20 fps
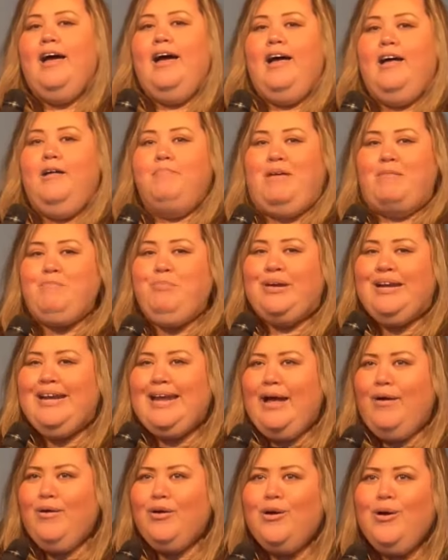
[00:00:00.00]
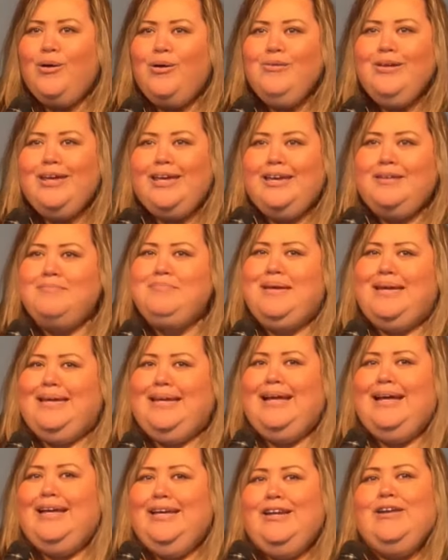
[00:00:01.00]
I'm pretty outgoing,
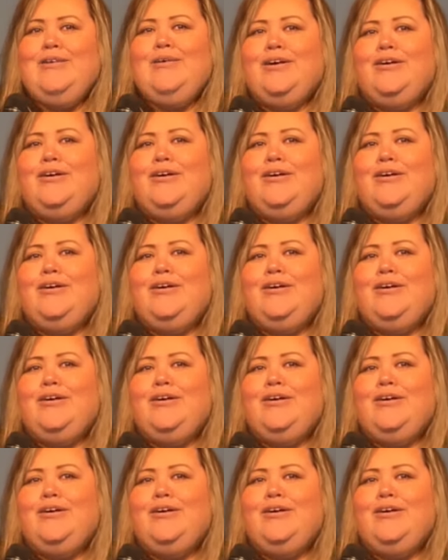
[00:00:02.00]
but, you know,